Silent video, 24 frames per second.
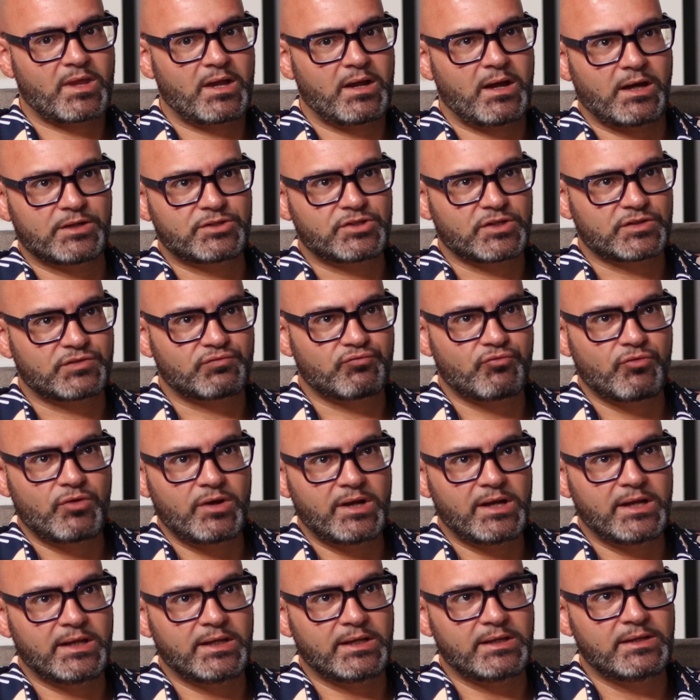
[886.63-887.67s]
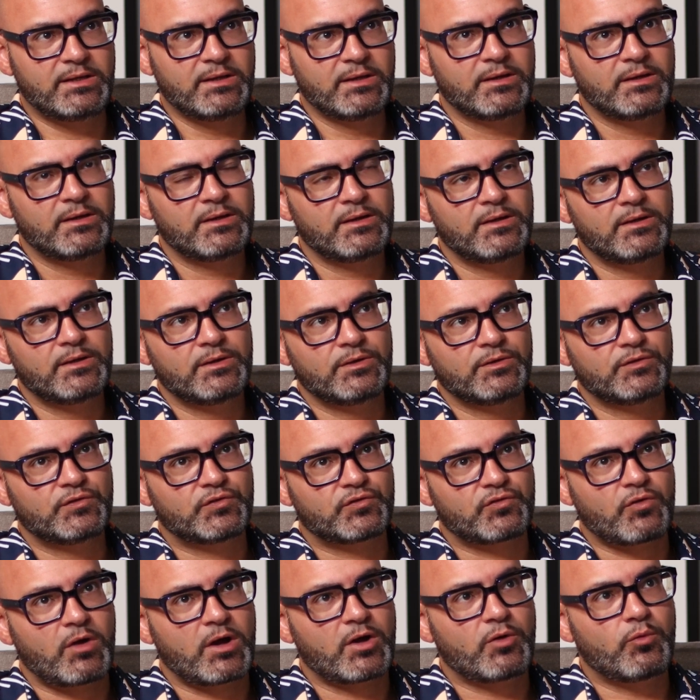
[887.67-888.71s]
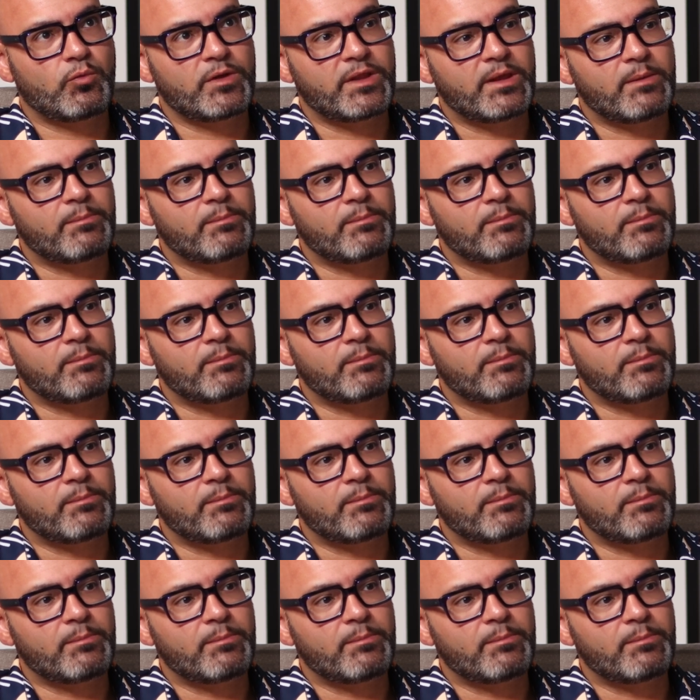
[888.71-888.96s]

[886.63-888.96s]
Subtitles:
I just really struggle with